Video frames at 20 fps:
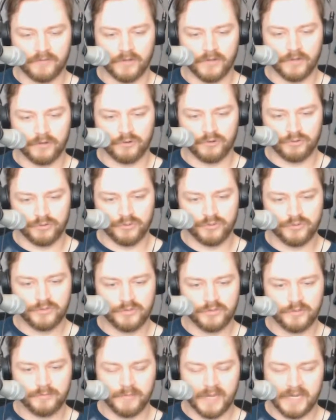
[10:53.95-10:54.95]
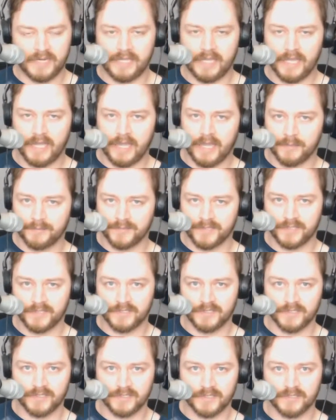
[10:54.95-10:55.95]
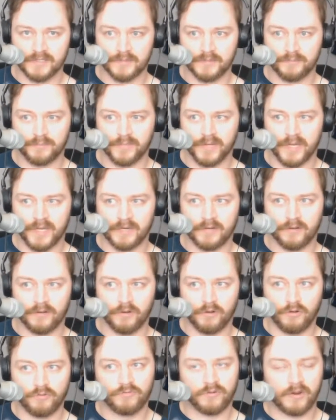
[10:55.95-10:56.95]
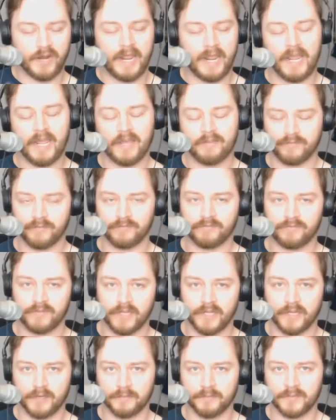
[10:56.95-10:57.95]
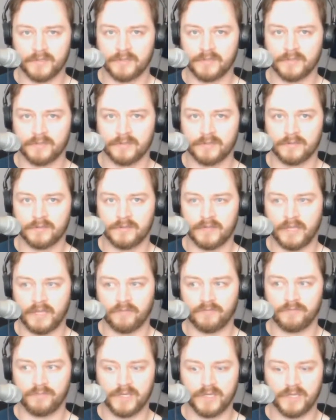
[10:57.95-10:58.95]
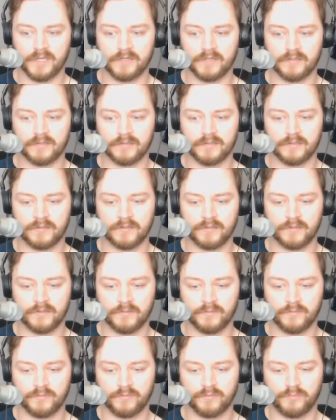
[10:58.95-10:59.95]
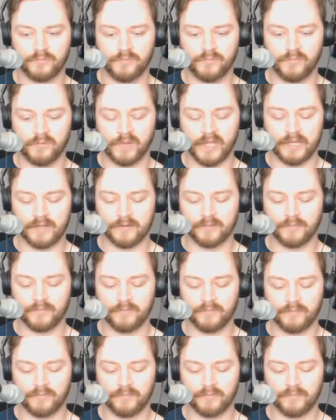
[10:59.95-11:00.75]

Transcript: accrued many absences, but over half of them have been like